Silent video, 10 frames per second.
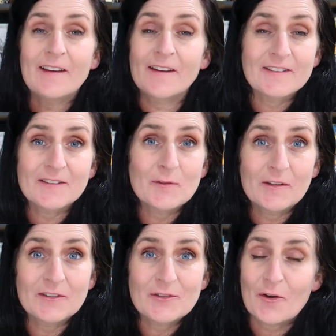I just
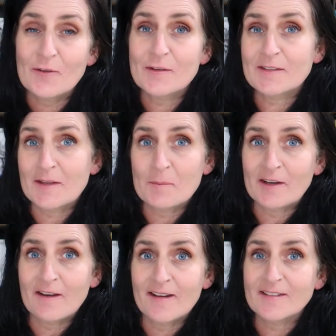finished off Summer
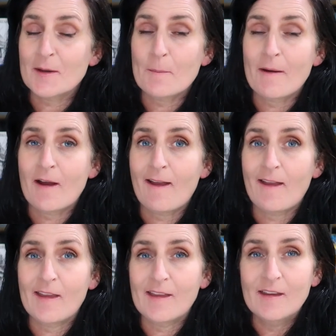Night
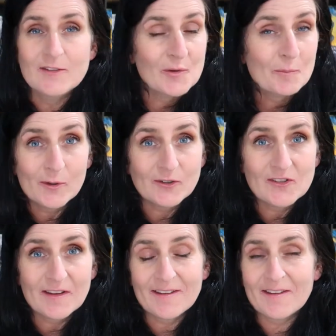by Jim
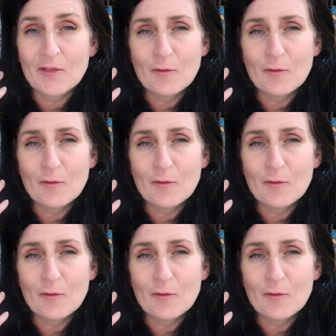Butcher,